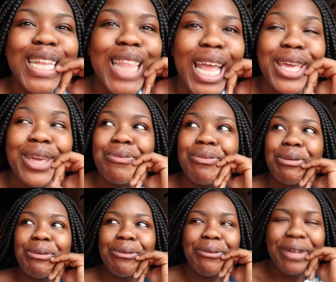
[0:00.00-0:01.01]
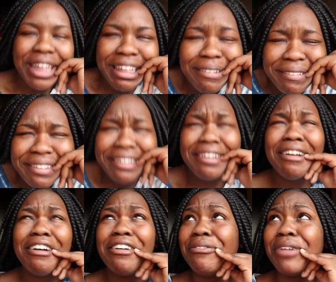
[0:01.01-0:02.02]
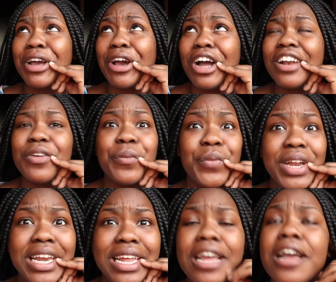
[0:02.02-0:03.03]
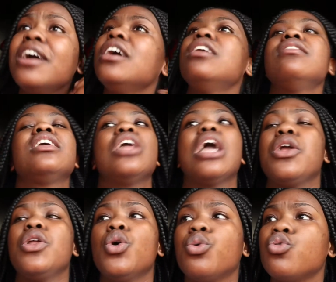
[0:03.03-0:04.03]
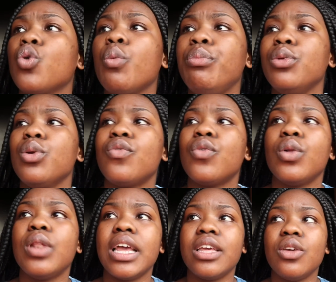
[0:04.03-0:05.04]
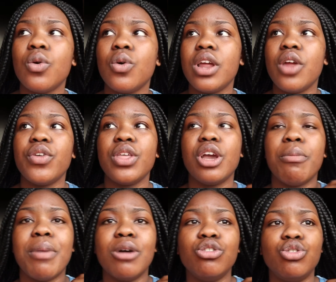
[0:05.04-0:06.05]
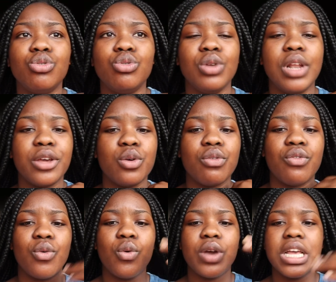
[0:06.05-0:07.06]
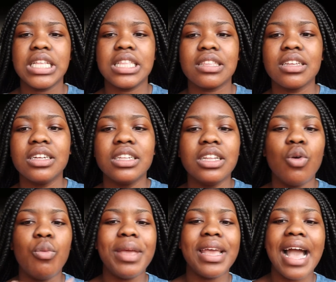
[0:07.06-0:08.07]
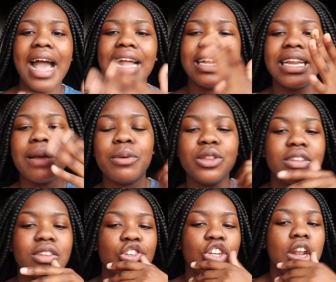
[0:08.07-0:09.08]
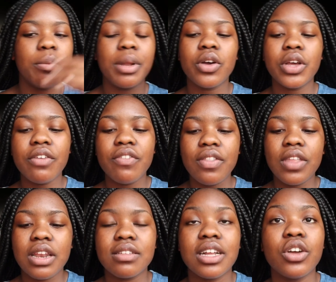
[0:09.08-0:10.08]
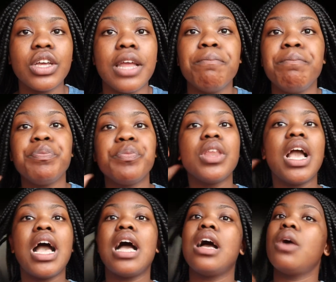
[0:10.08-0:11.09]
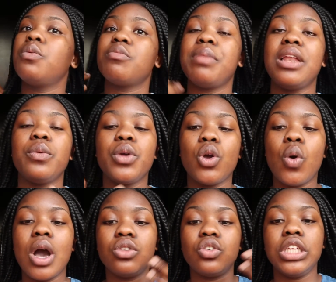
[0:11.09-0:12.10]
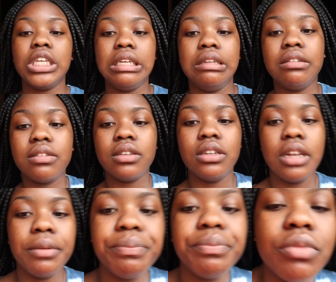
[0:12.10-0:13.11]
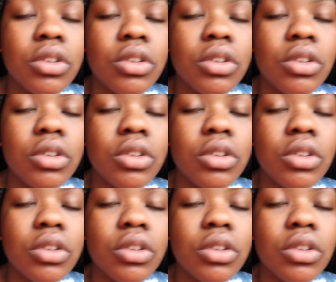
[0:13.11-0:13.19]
Thank you, boo. God, really? It's like, yeah, you look so beautiful. Like, yo, everything about you, like your voice. Oh my gosh, yeah, I went this in general. I'm like, okay, fine. Then he's like, okay, I was planning we go out to eat, you know?